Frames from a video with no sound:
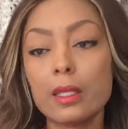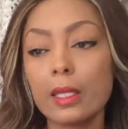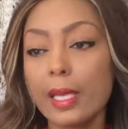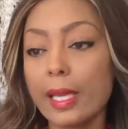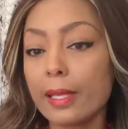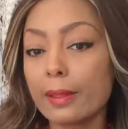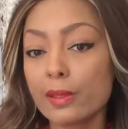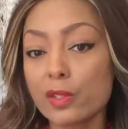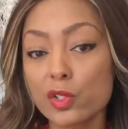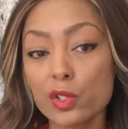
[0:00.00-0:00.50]

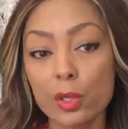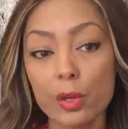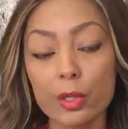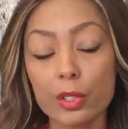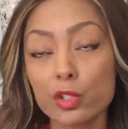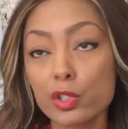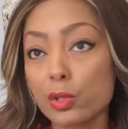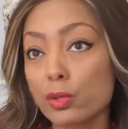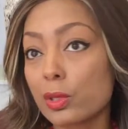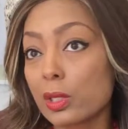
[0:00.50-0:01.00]
It
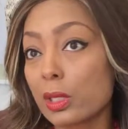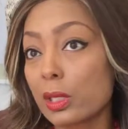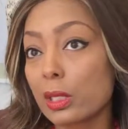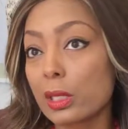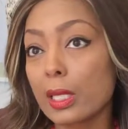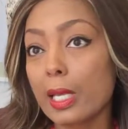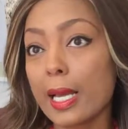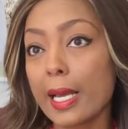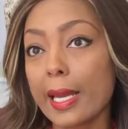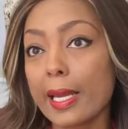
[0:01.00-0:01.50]
started to
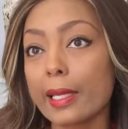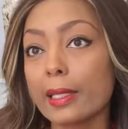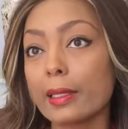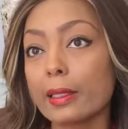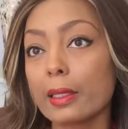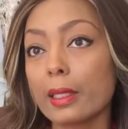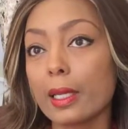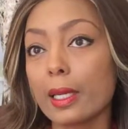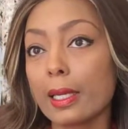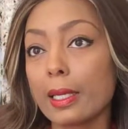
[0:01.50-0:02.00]

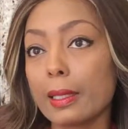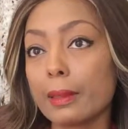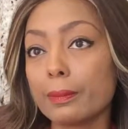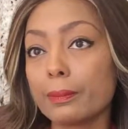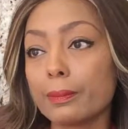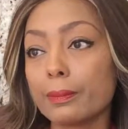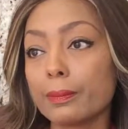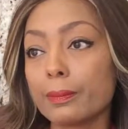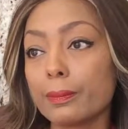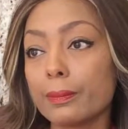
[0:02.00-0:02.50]
decline
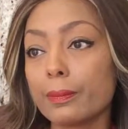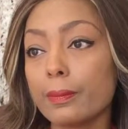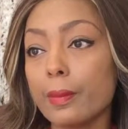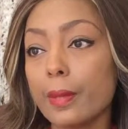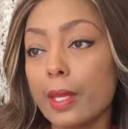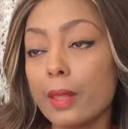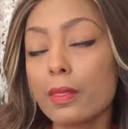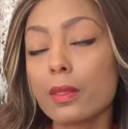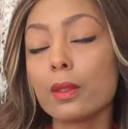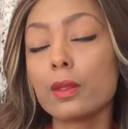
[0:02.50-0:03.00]
in